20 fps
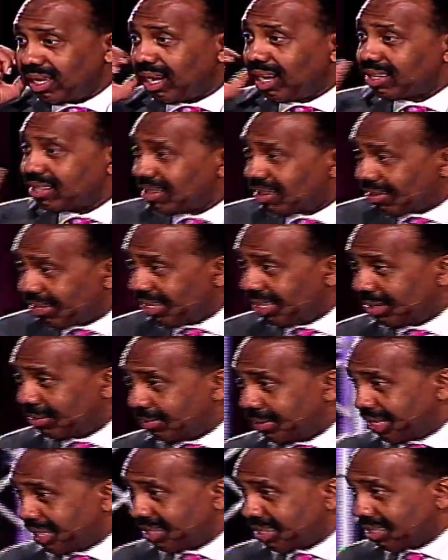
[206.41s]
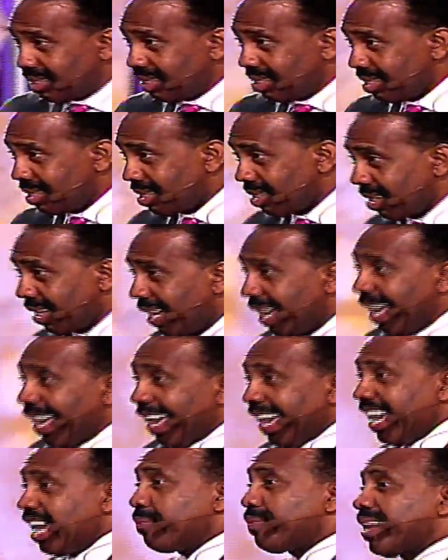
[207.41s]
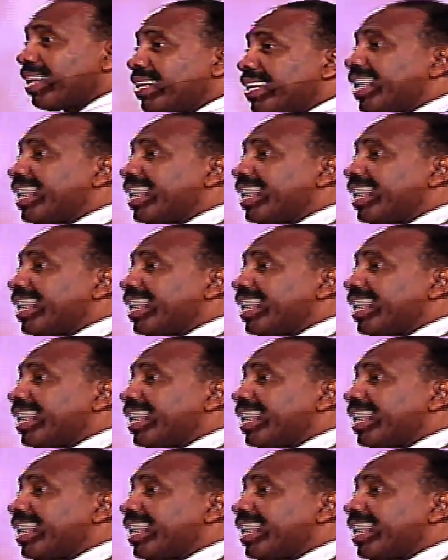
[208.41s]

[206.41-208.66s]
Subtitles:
Are y'all hearing me? Amen.